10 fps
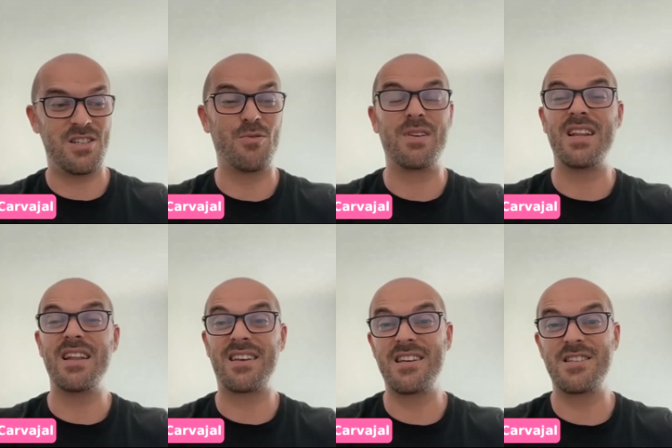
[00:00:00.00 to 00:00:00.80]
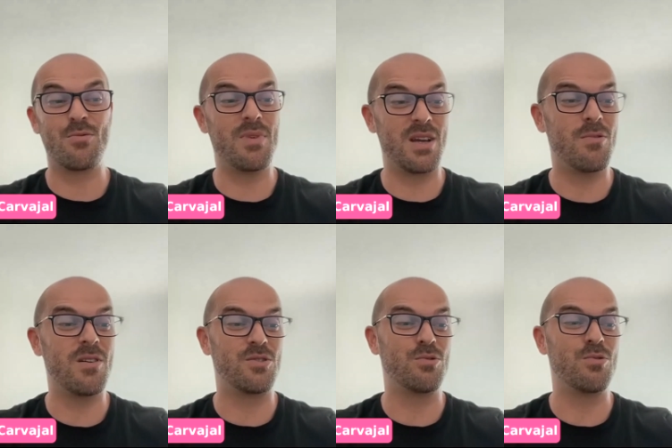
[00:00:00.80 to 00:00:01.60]
So in that case, you may
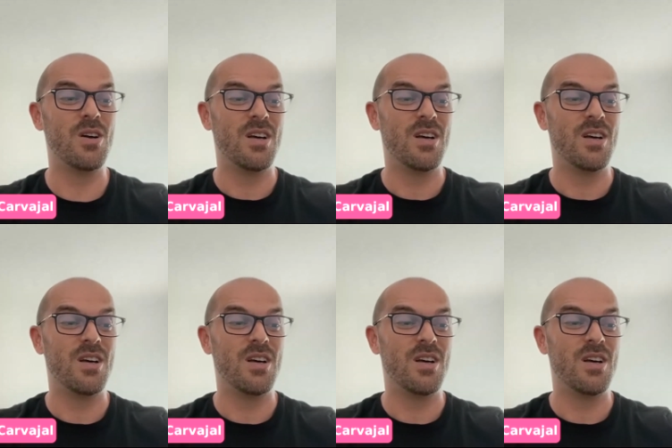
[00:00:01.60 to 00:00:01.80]
want to